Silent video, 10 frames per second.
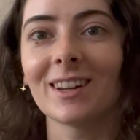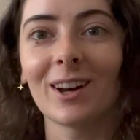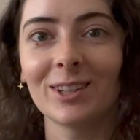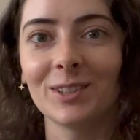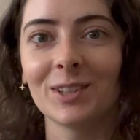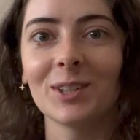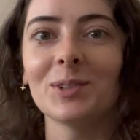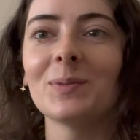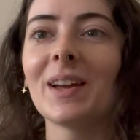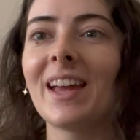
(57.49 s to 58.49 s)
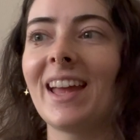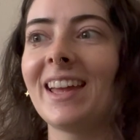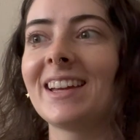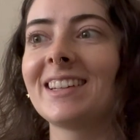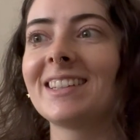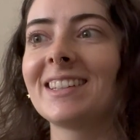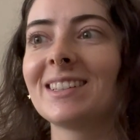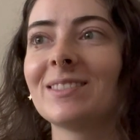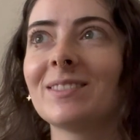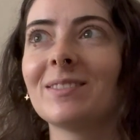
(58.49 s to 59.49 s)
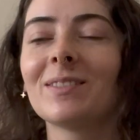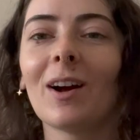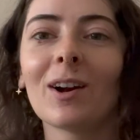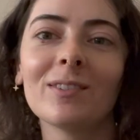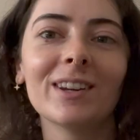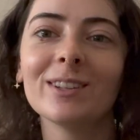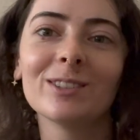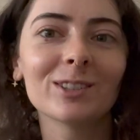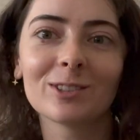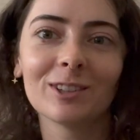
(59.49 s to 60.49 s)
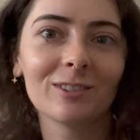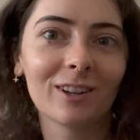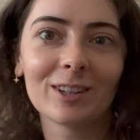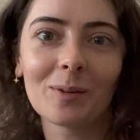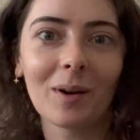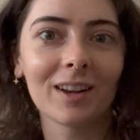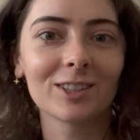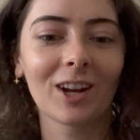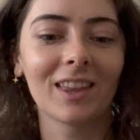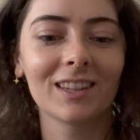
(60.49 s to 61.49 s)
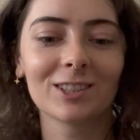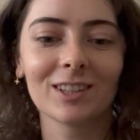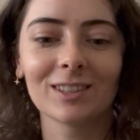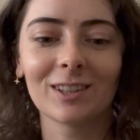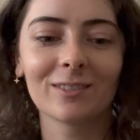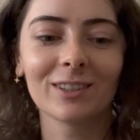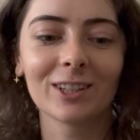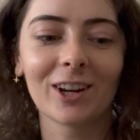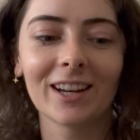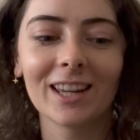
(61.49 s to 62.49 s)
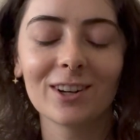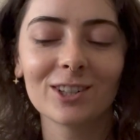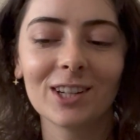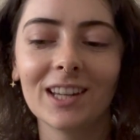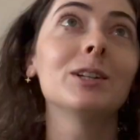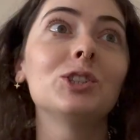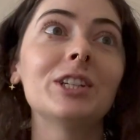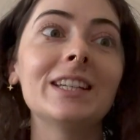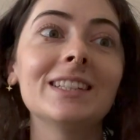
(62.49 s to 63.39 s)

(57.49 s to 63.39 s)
on YouTube and her videos are just really fun to watch. I think she has a lot of really great energy. She